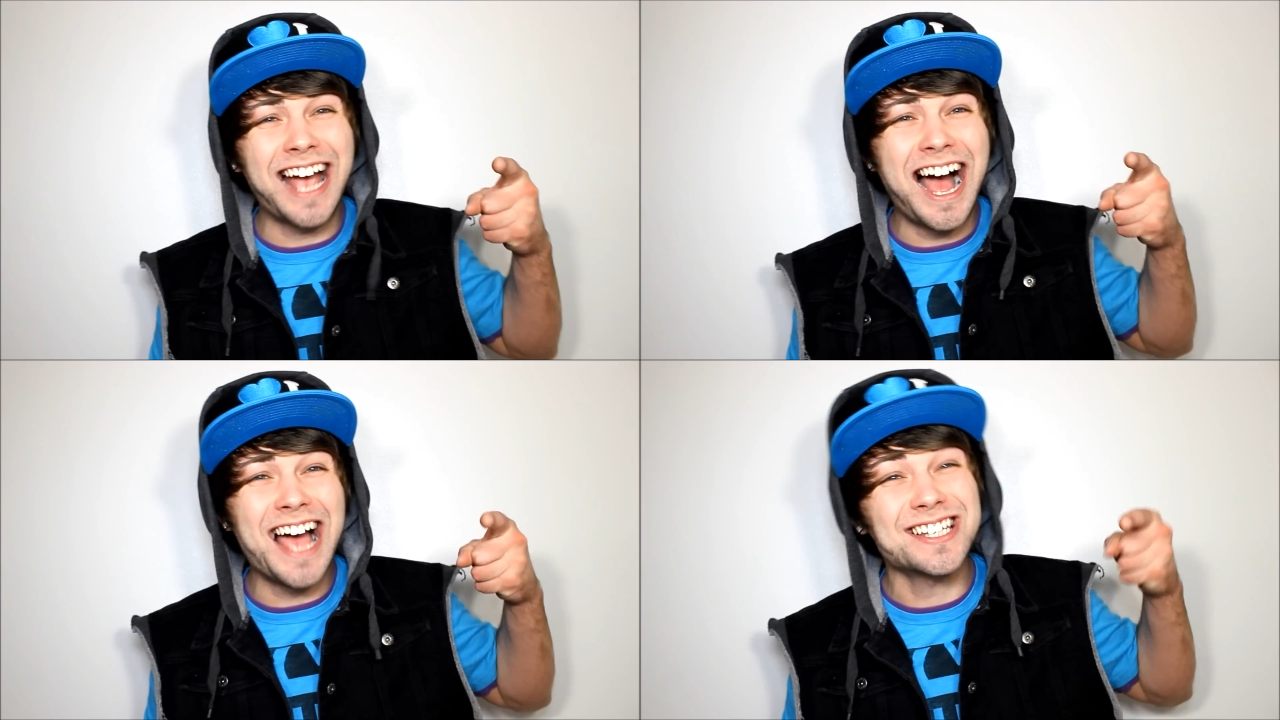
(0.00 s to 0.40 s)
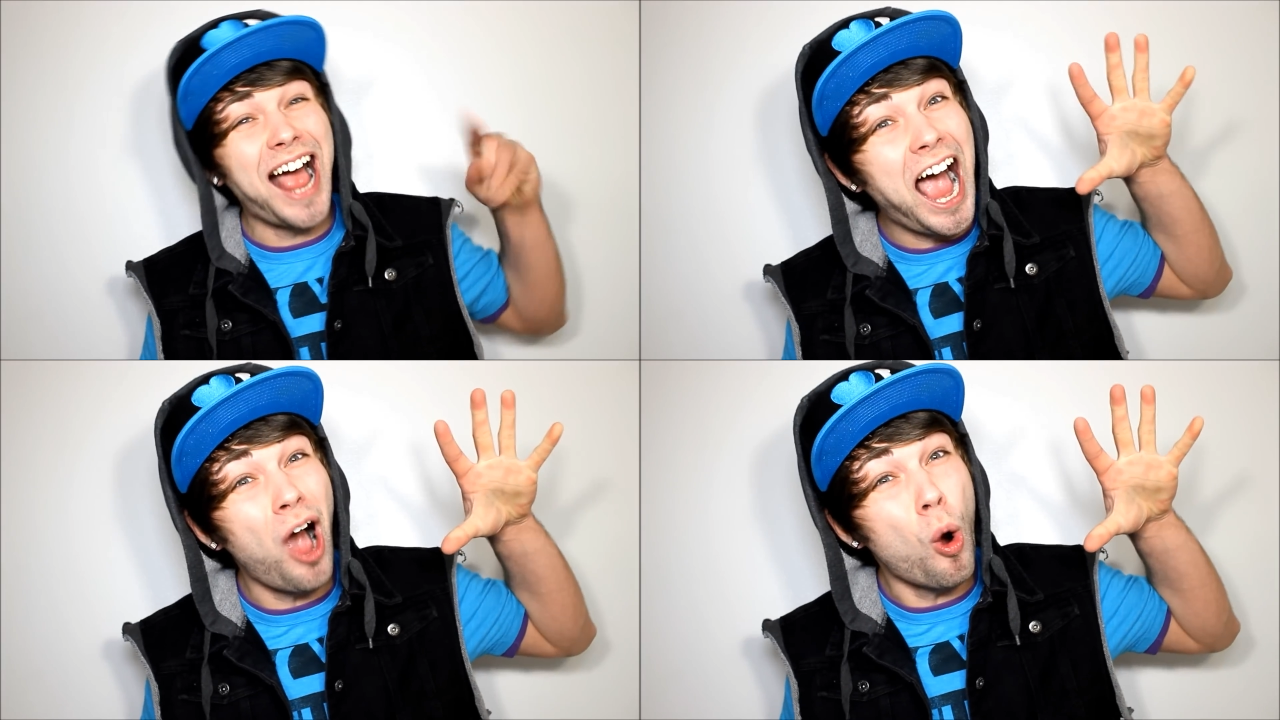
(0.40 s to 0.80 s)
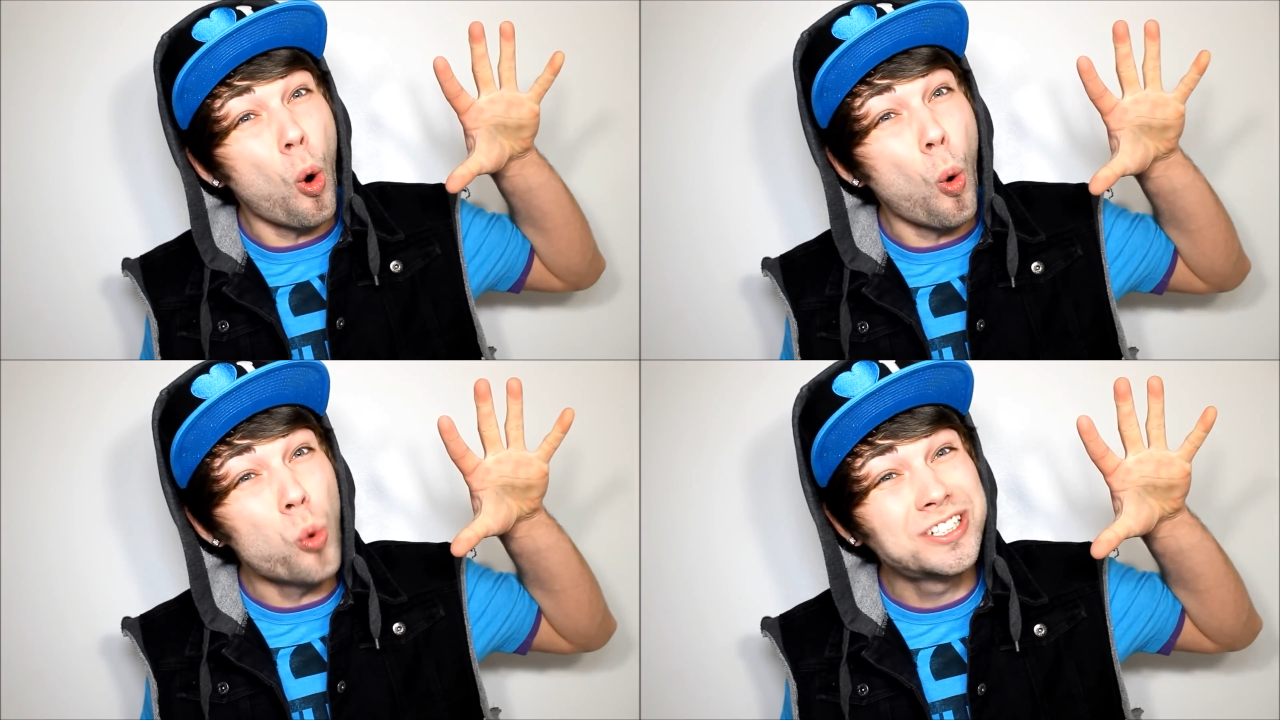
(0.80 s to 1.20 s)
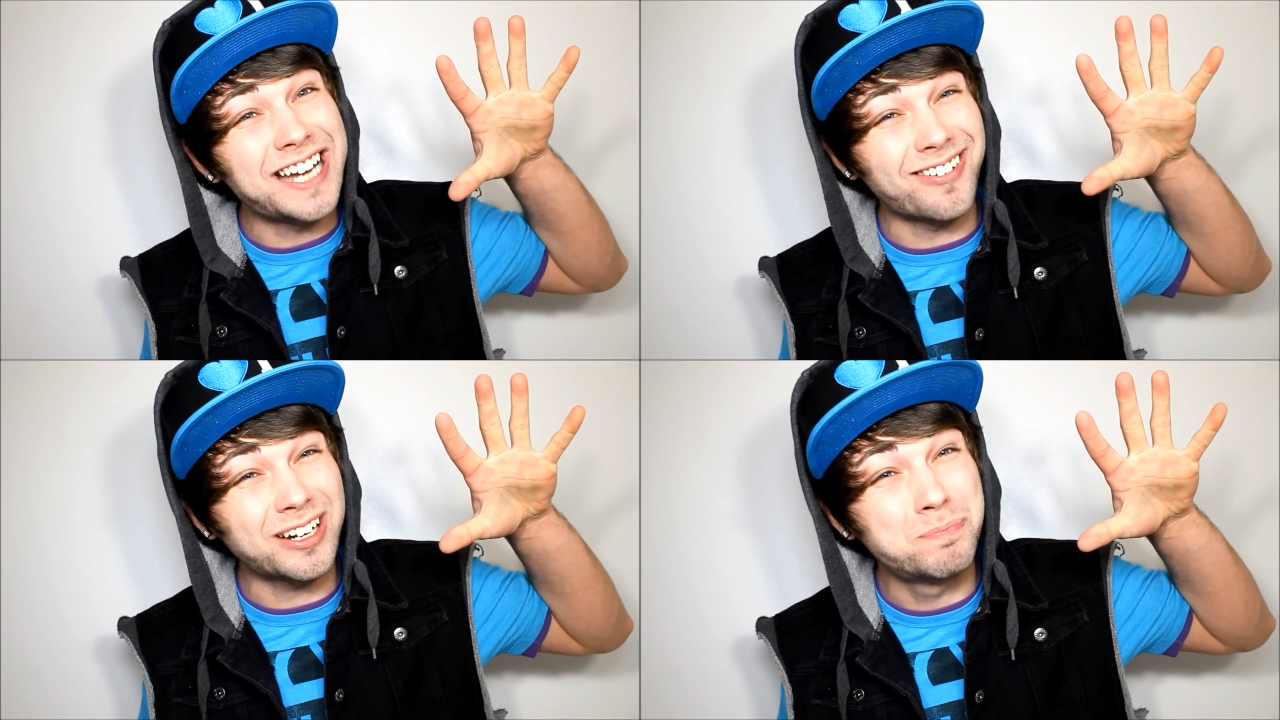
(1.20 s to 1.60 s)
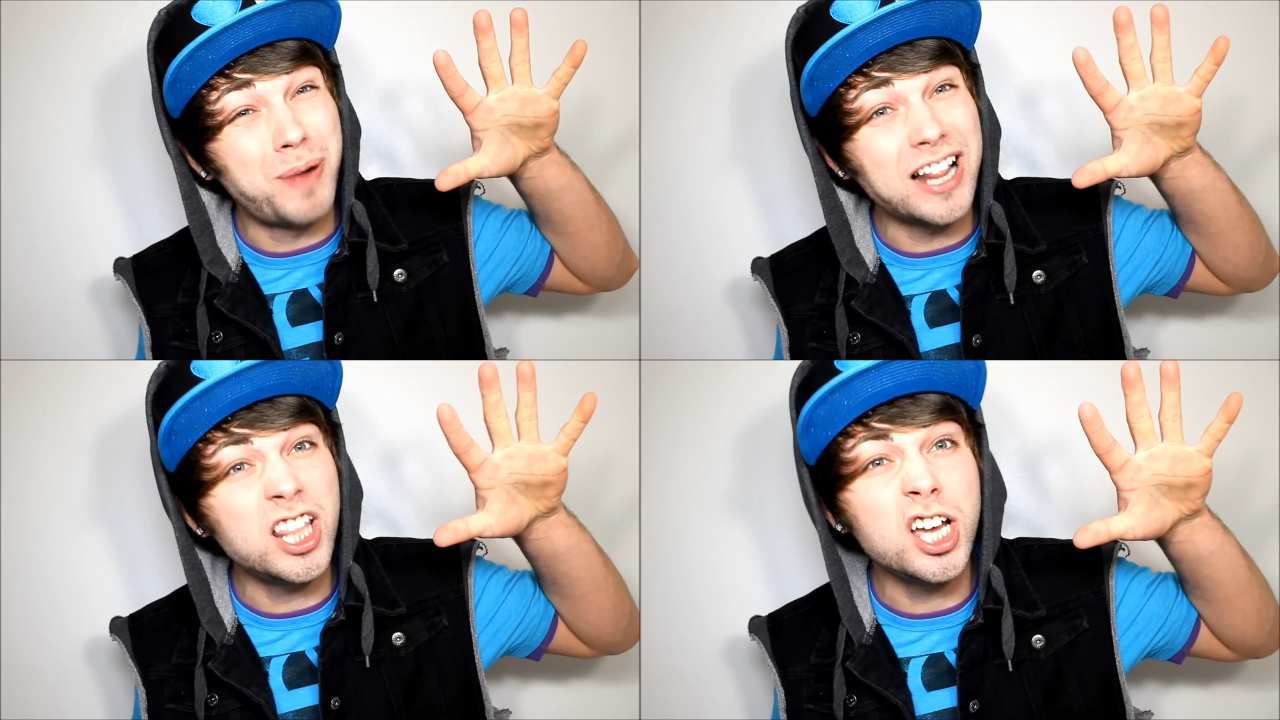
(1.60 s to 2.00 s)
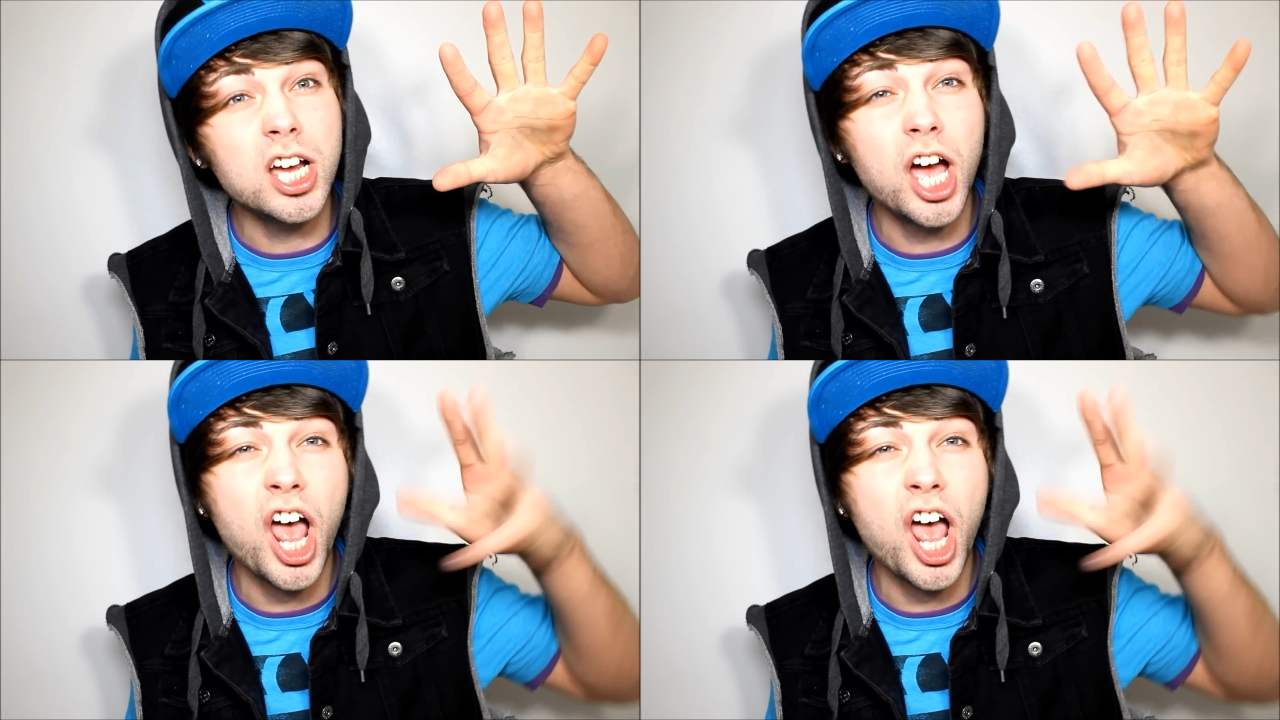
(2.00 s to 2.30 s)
you guys. Ow, Derek Butler.